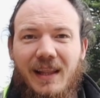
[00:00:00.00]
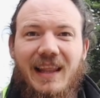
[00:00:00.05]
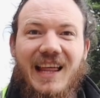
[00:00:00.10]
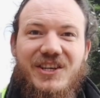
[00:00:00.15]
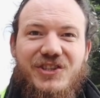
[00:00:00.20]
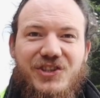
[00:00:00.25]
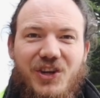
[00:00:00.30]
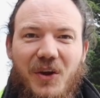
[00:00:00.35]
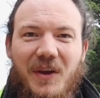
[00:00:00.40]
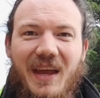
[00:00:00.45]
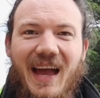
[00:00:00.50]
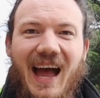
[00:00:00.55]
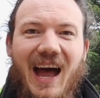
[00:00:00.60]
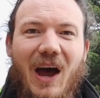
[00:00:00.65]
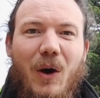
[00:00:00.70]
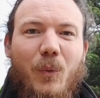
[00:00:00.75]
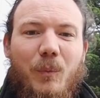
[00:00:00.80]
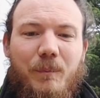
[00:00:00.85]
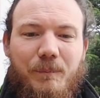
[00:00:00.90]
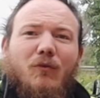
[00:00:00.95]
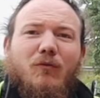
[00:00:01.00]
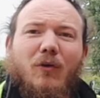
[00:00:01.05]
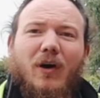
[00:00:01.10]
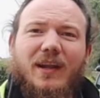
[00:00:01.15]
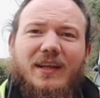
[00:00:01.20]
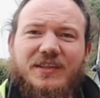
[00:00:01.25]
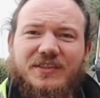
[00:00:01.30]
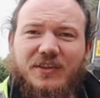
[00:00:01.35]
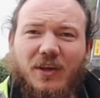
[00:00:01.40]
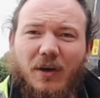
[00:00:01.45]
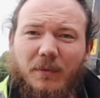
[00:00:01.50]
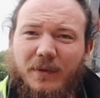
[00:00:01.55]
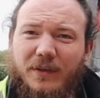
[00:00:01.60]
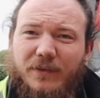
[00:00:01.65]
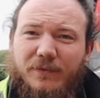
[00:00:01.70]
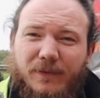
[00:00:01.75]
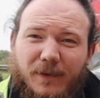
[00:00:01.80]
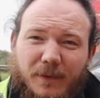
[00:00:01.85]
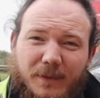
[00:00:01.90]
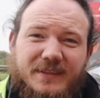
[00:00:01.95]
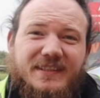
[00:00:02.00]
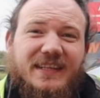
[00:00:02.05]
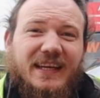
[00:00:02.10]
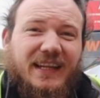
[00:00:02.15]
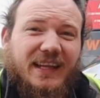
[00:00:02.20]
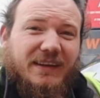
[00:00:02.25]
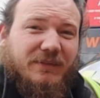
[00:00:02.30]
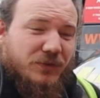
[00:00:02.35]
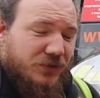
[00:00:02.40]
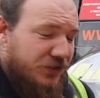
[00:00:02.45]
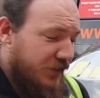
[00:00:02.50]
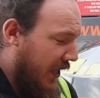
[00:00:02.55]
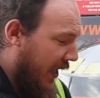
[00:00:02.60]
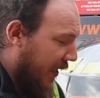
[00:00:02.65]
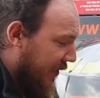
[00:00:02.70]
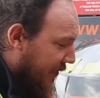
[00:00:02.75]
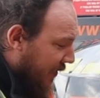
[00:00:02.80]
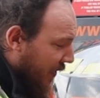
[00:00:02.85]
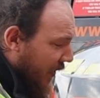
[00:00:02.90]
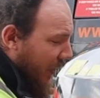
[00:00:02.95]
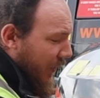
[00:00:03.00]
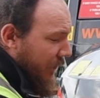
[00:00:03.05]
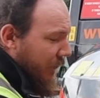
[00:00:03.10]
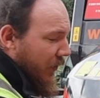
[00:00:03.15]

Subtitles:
Let's show you how. Right, let's start with these fluids and levels checks.